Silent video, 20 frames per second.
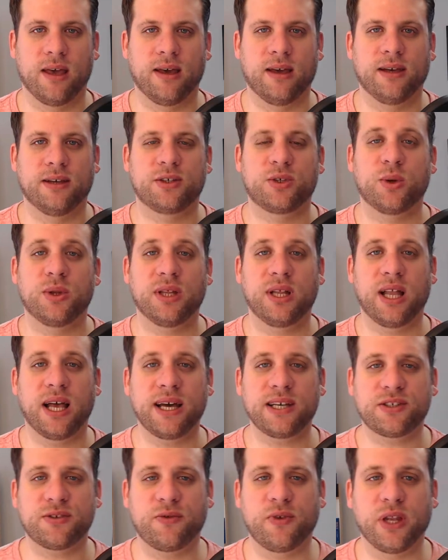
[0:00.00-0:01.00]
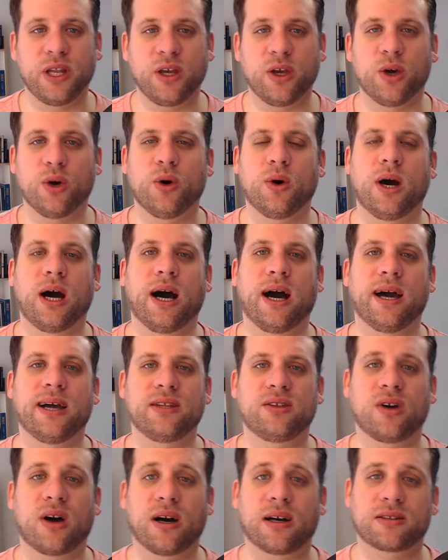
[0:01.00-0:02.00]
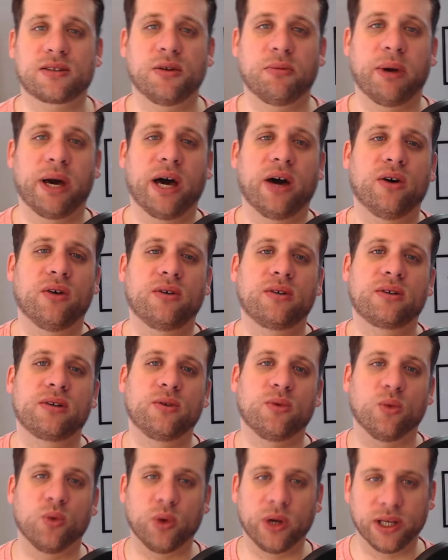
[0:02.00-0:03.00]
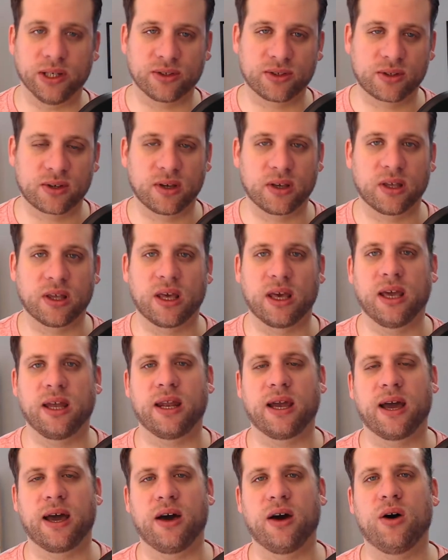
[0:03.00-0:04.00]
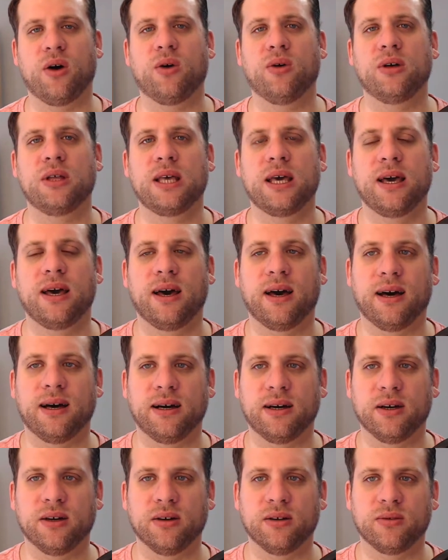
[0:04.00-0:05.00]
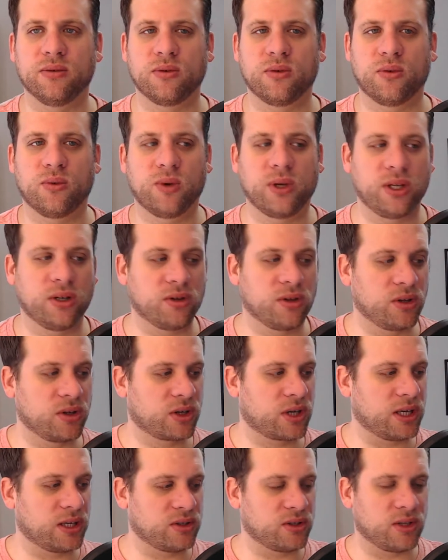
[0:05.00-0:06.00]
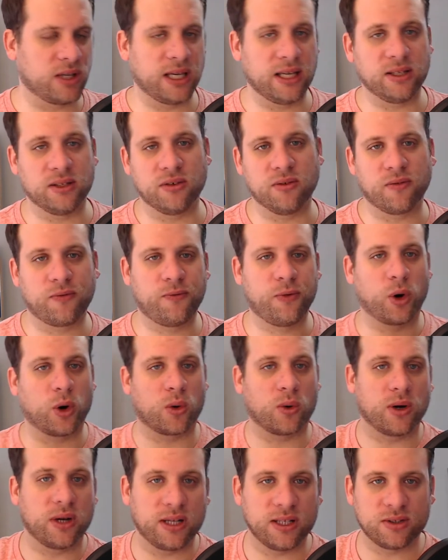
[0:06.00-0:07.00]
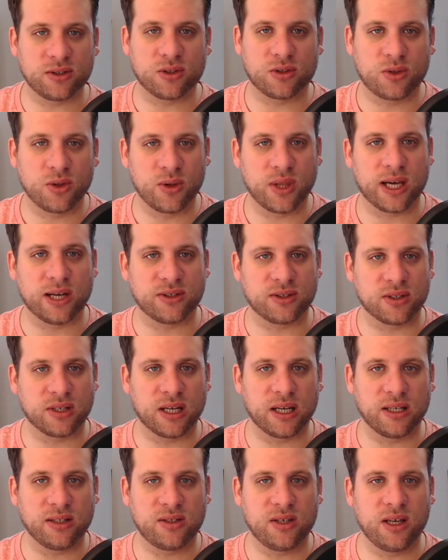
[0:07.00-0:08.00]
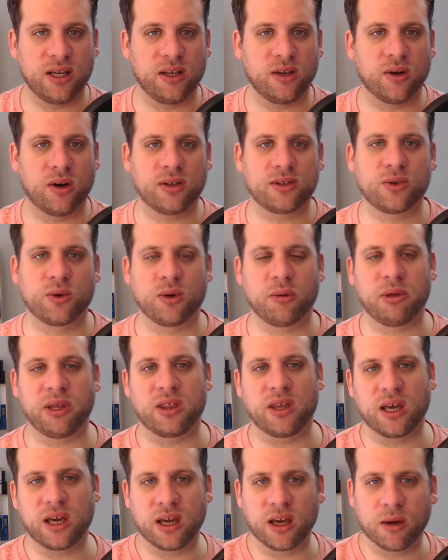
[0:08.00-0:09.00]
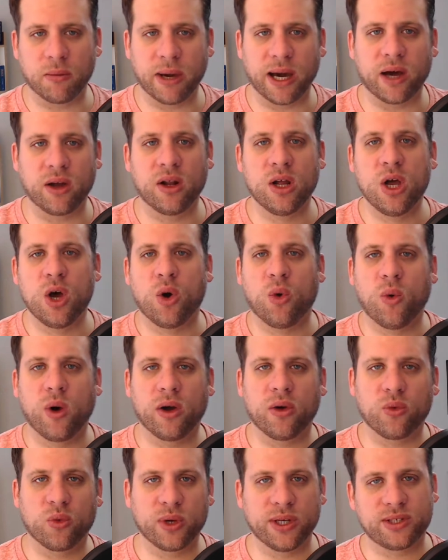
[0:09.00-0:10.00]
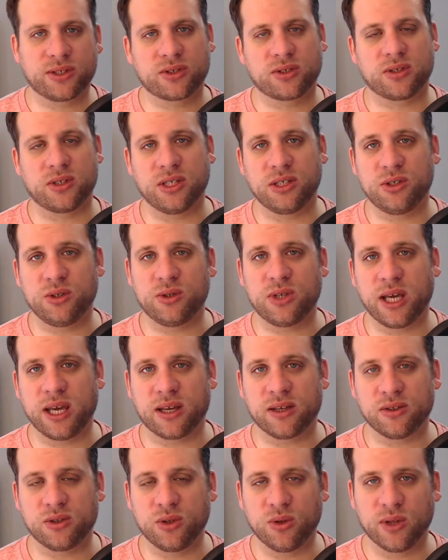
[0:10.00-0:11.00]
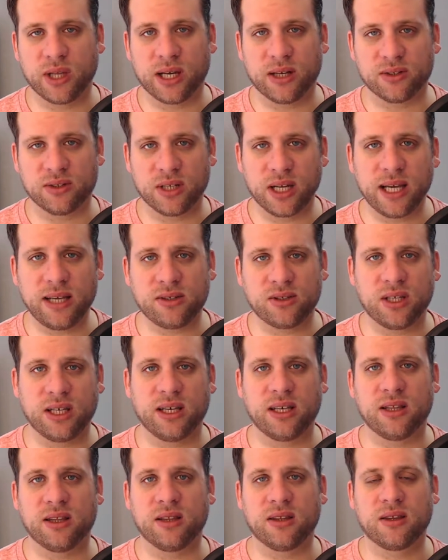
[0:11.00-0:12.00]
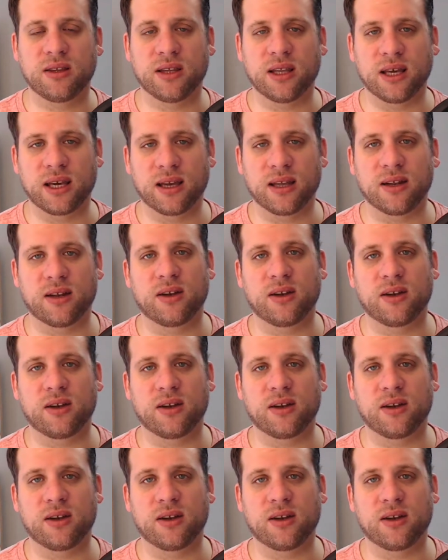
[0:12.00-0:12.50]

So in the last video, I talked about risk and how when you're looking in forward into 2019, you also want to be thinking about what risks did you take in 2018 that